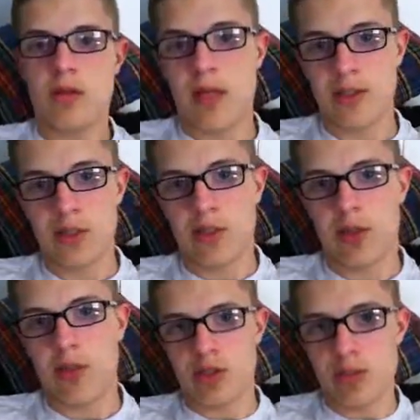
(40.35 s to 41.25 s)
As you can
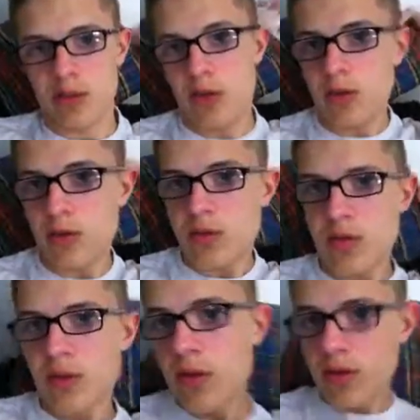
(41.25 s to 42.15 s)
tell by this pillow
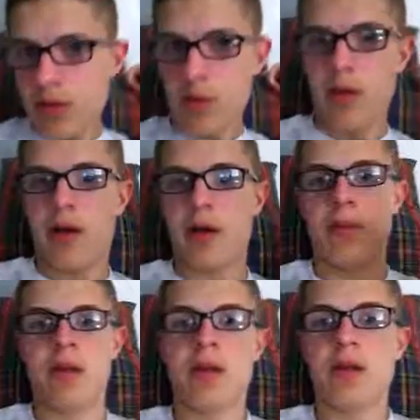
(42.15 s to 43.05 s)

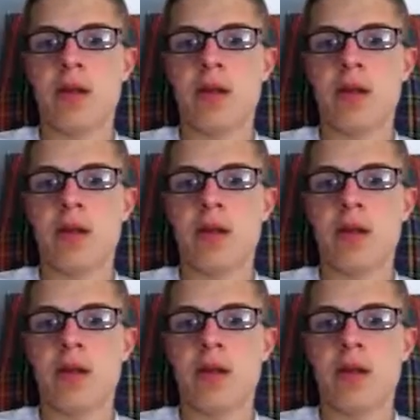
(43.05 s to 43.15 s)
behind me.